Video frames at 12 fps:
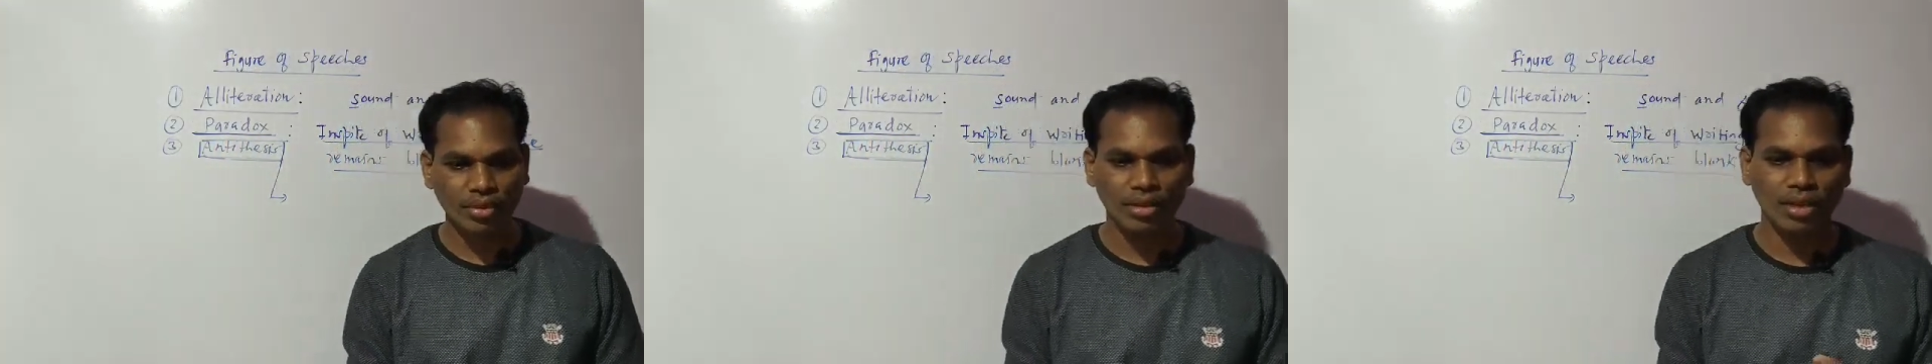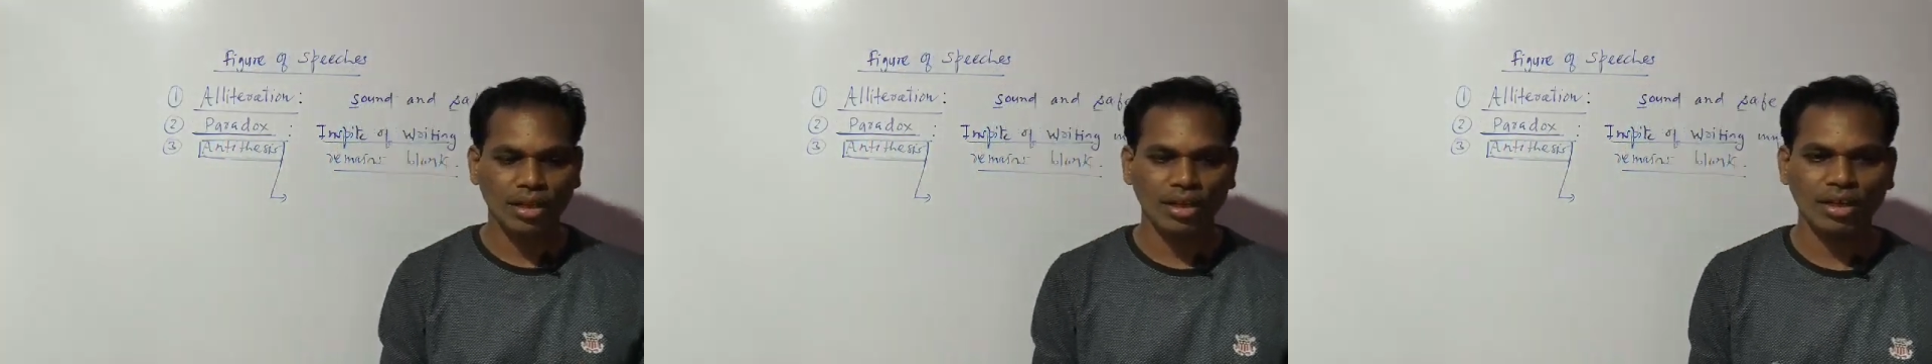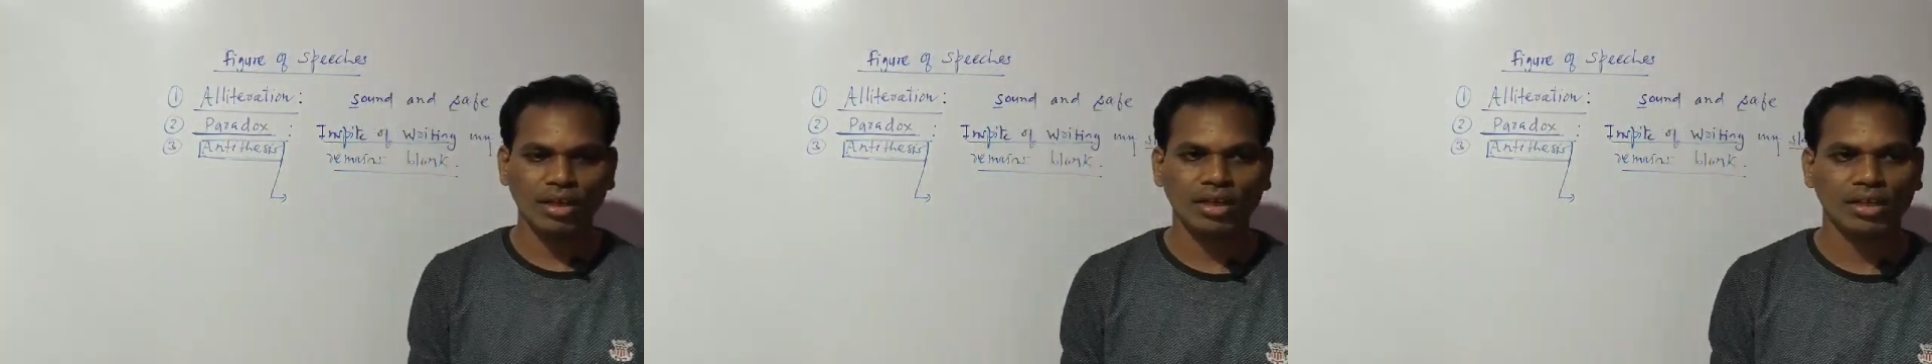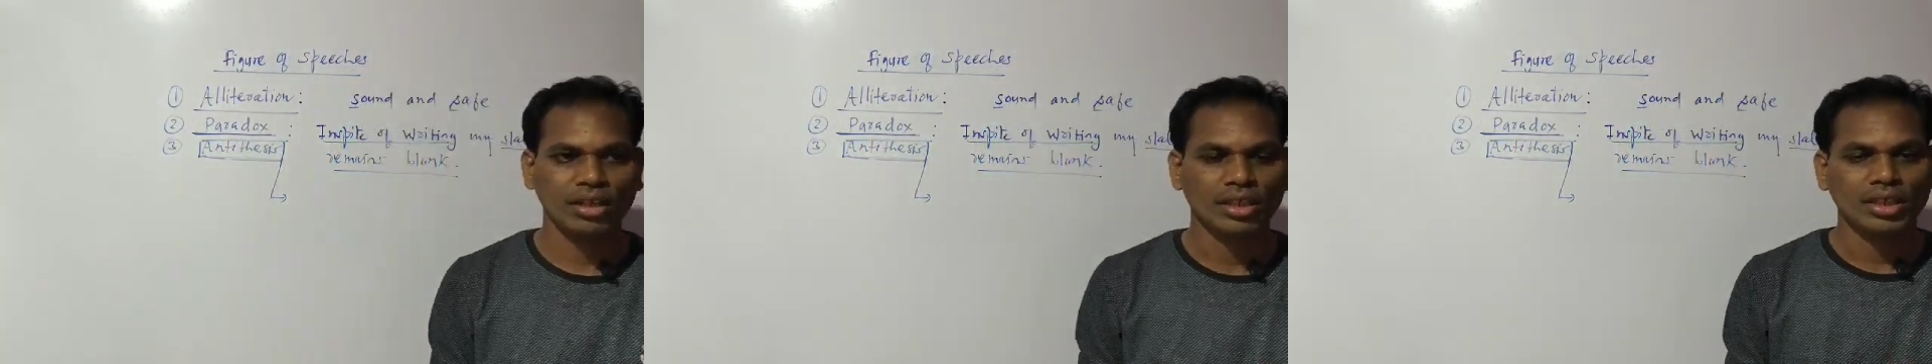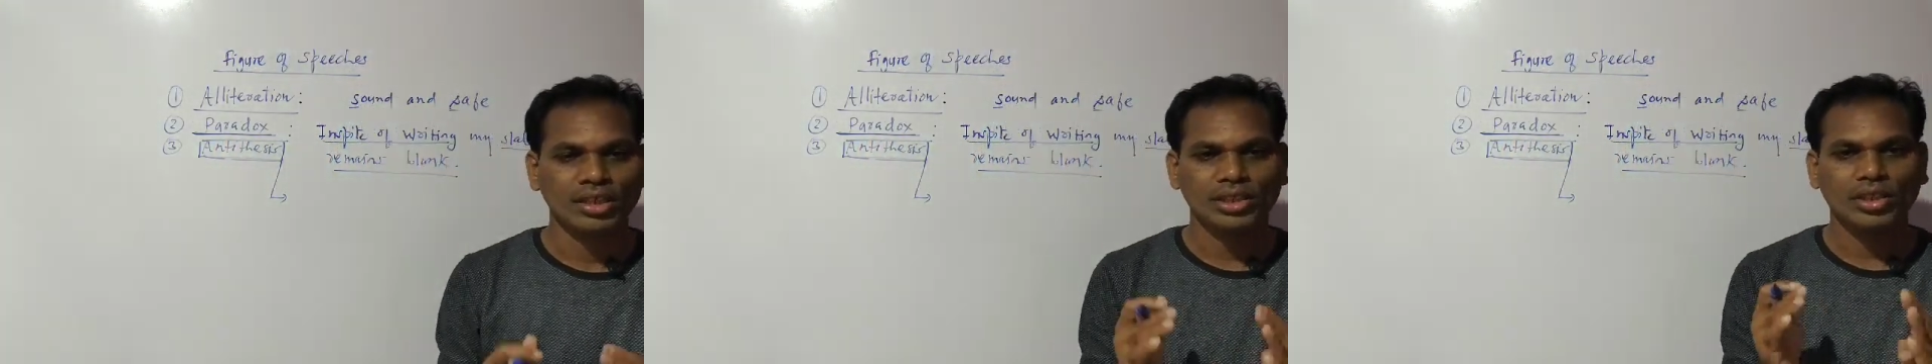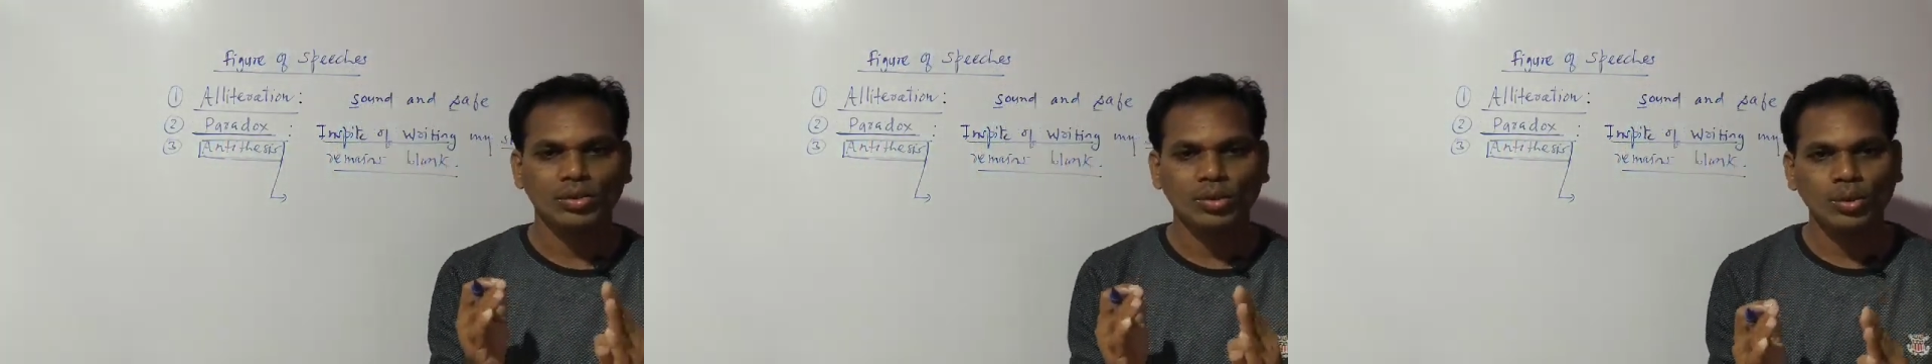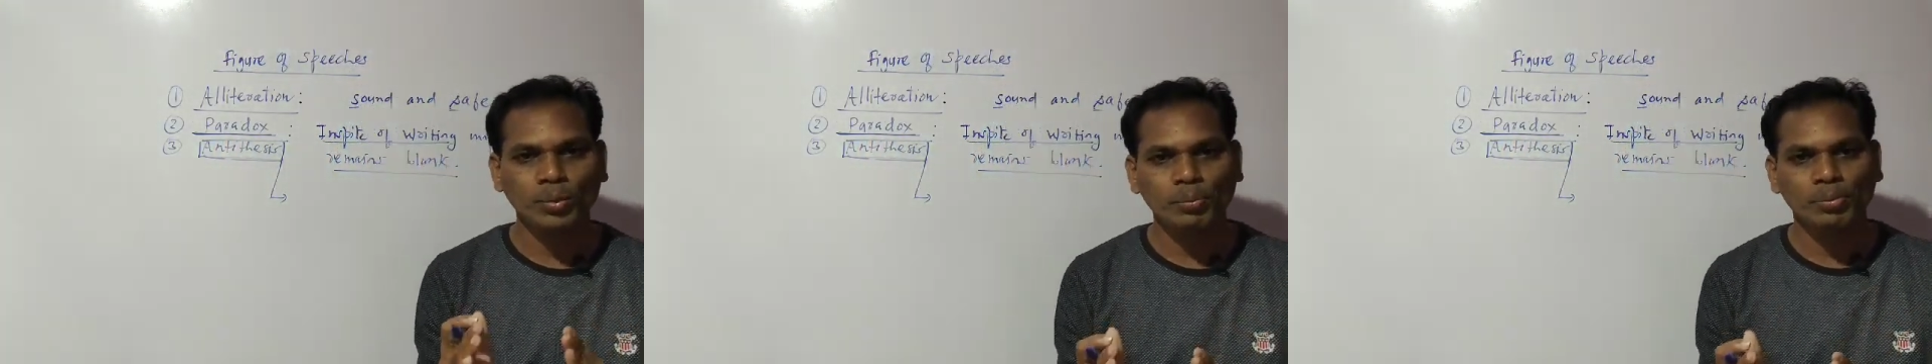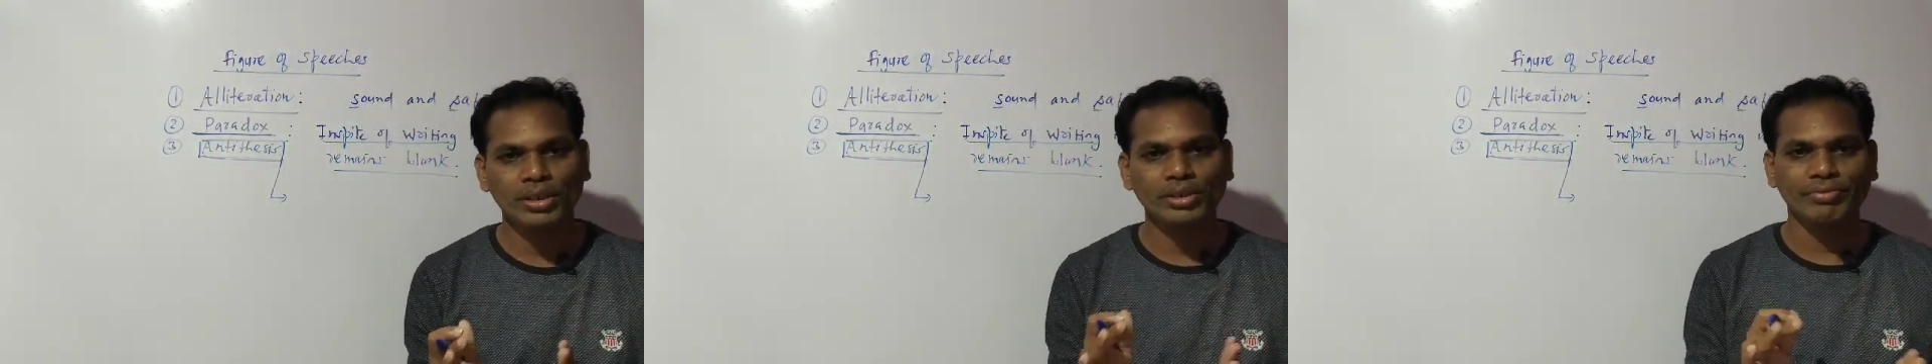the
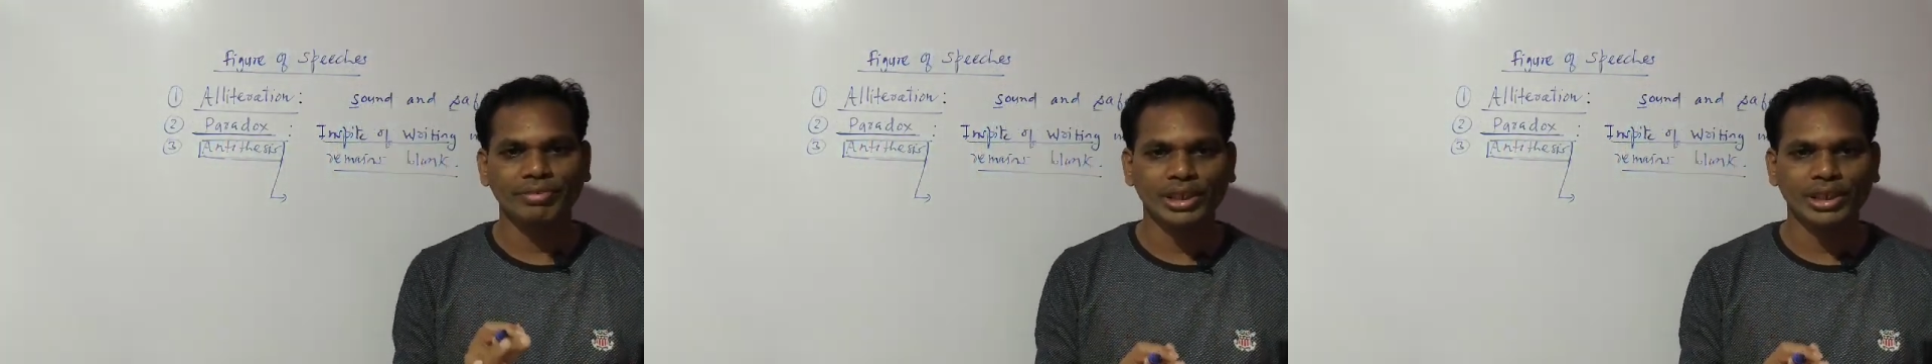open